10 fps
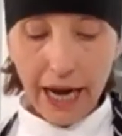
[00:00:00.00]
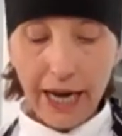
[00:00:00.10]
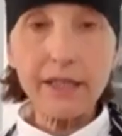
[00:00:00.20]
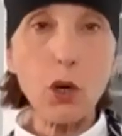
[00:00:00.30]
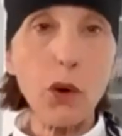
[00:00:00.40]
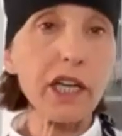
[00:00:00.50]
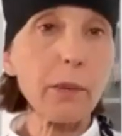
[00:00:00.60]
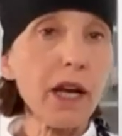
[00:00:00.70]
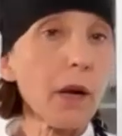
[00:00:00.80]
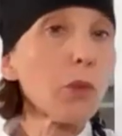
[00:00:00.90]
It's going to
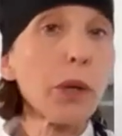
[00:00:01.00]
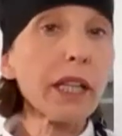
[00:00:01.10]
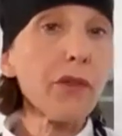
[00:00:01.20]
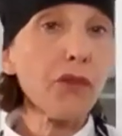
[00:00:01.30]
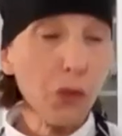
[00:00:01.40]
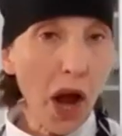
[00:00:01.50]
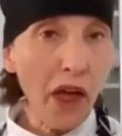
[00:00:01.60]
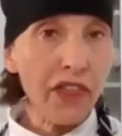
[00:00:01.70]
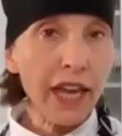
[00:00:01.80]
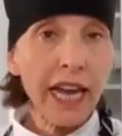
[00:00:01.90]
become really
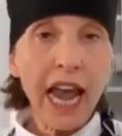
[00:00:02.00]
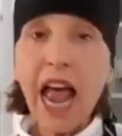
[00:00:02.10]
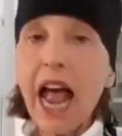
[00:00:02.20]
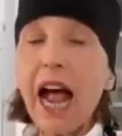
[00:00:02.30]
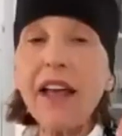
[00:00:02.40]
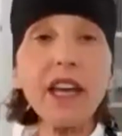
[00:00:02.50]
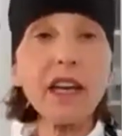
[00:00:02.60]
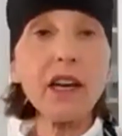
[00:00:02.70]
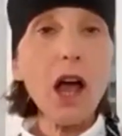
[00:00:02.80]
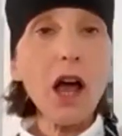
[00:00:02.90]
frothy. And
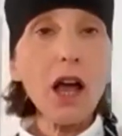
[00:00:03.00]
then